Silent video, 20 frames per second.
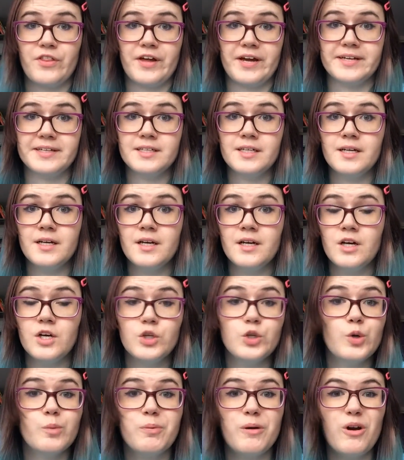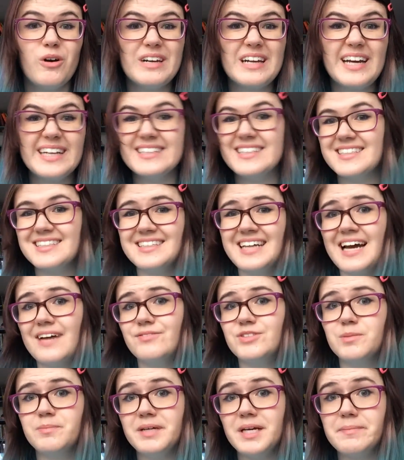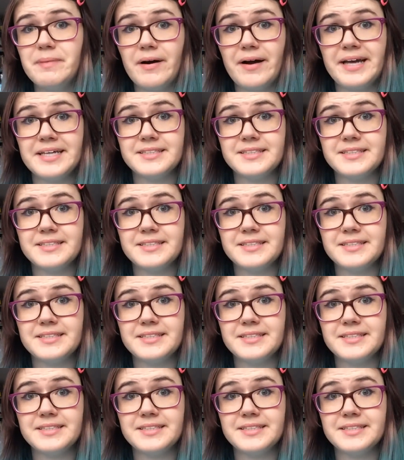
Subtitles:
thing. Your plotline doesn't have to be about